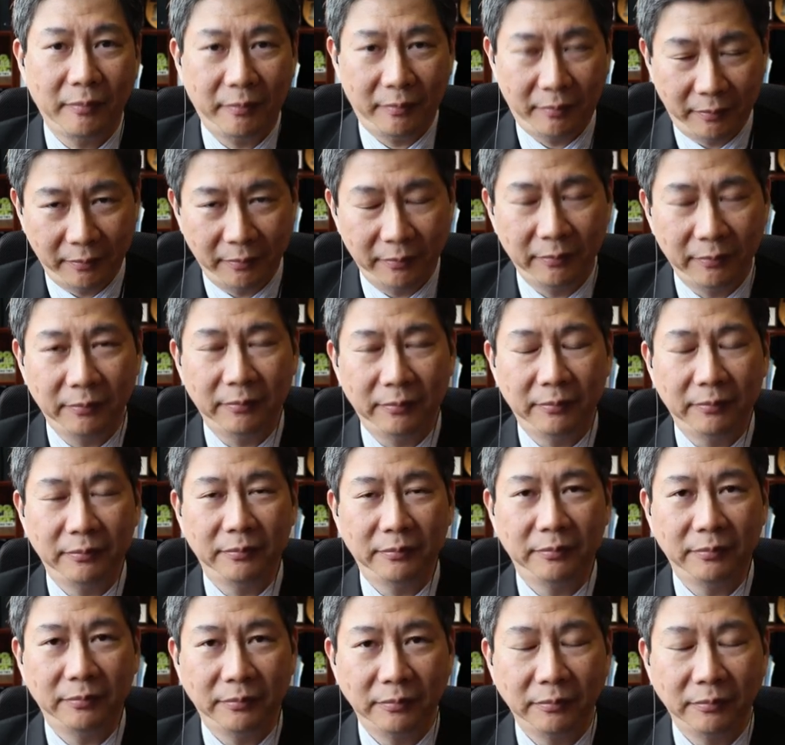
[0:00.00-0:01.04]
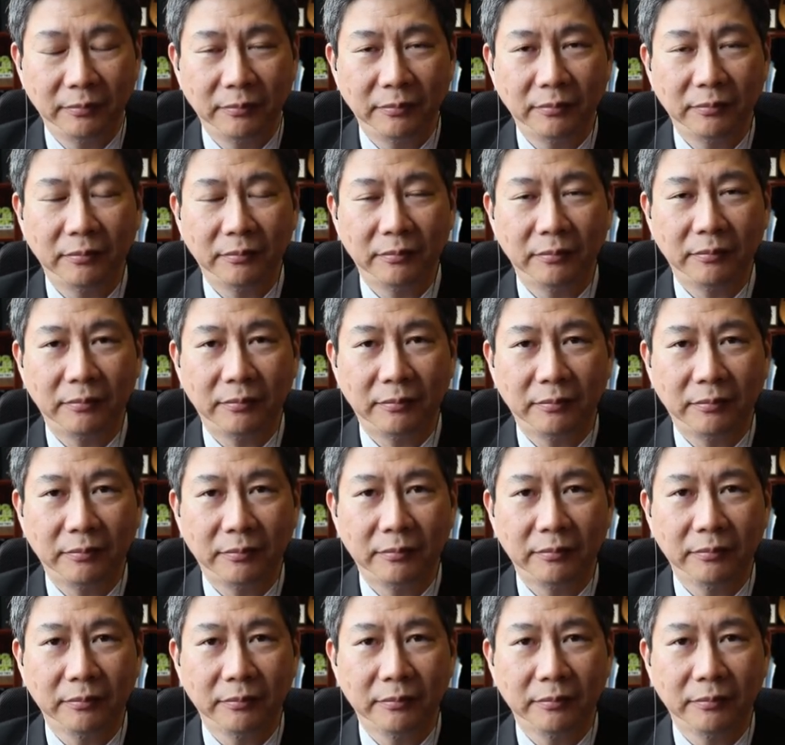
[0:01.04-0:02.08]

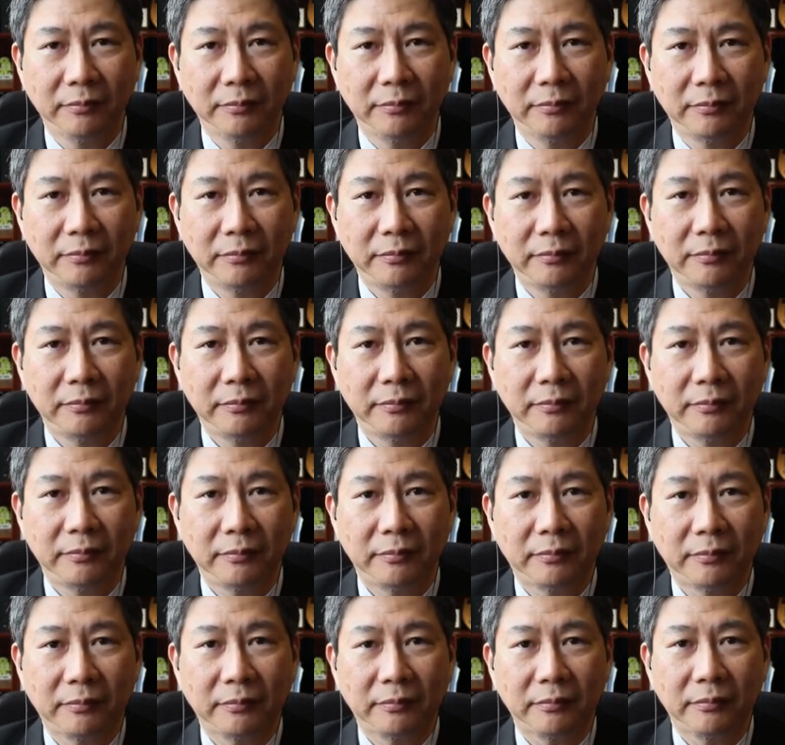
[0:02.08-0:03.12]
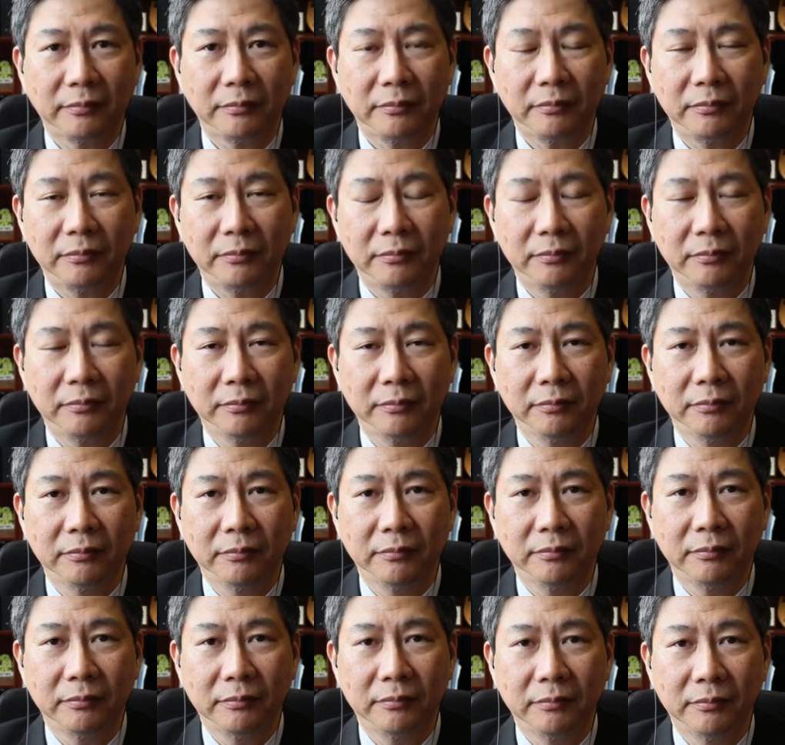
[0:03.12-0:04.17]

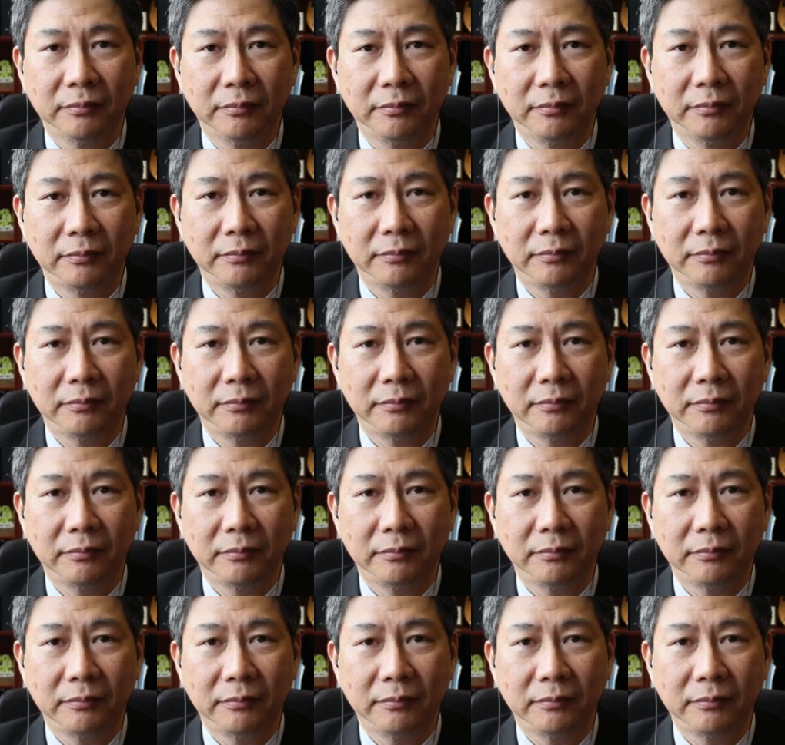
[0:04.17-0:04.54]
No words are spoken by the person on screen.